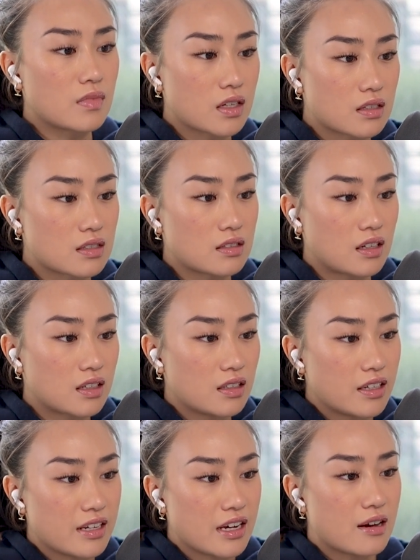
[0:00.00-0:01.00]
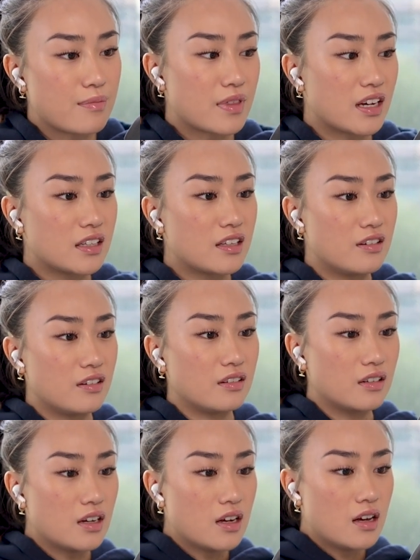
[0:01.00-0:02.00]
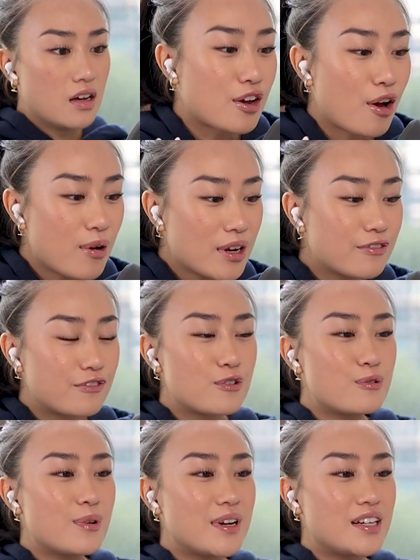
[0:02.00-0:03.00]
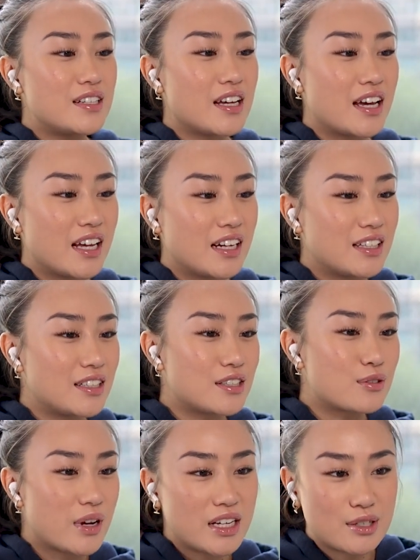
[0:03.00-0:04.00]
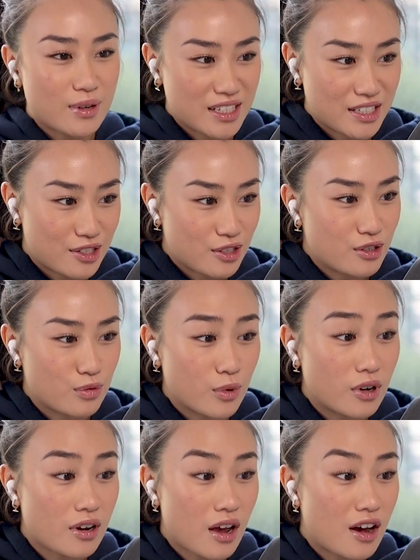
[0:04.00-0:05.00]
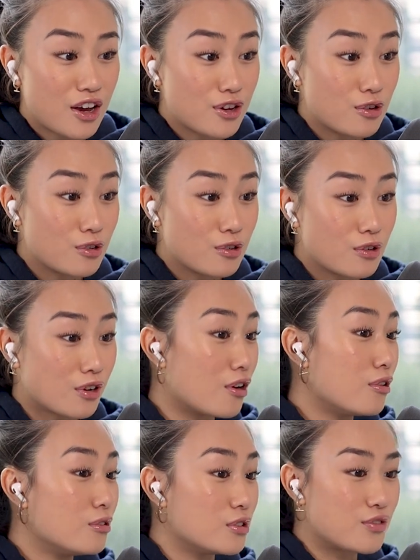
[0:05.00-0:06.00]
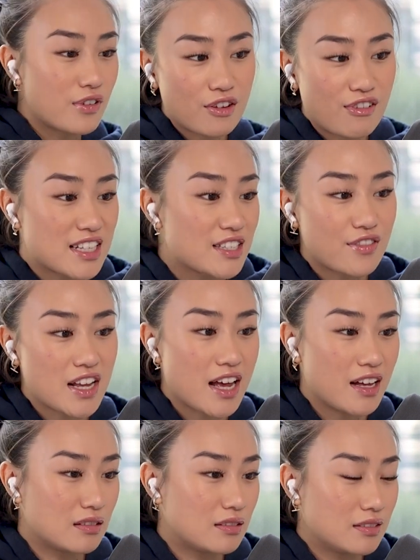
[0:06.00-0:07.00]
Exactly. Yeah. Thank you. Going forward in 2022, what are your goals for the rest of the year?